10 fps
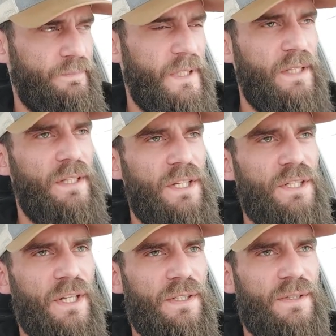
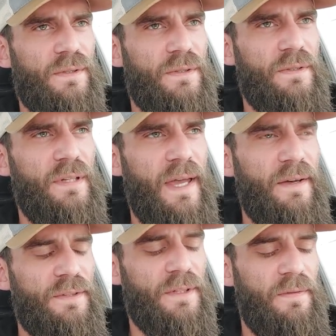indigenous
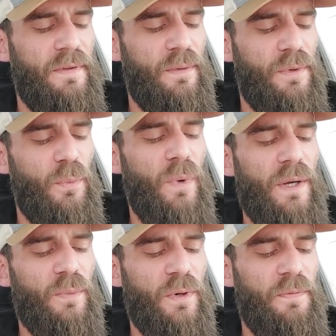tales of the
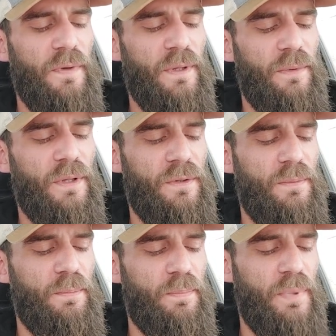white wolf and the
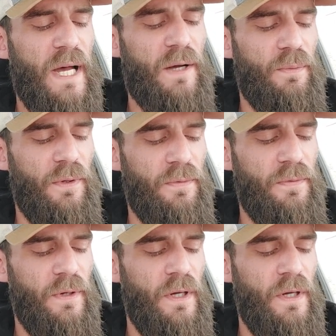black wolf.